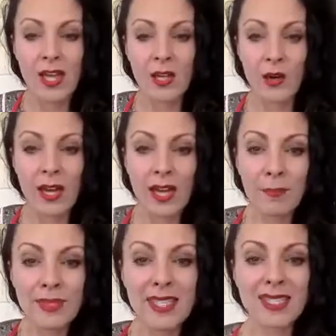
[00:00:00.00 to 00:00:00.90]
Your
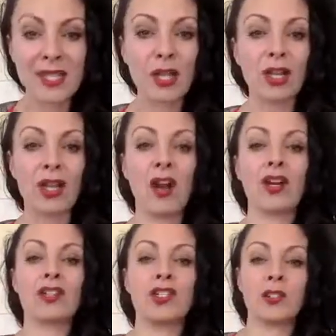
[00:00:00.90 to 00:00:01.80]
hips is the
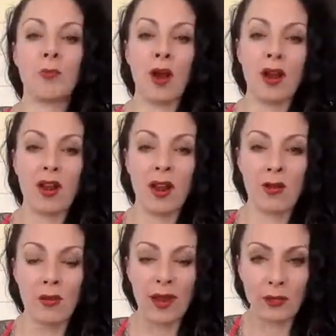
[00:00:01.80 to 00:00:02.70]
largest part
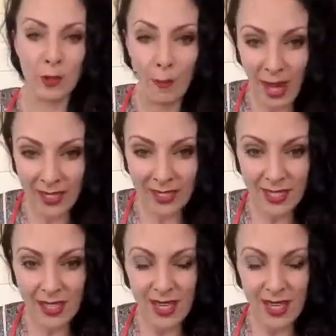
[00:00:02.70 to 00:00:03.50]
around your butt.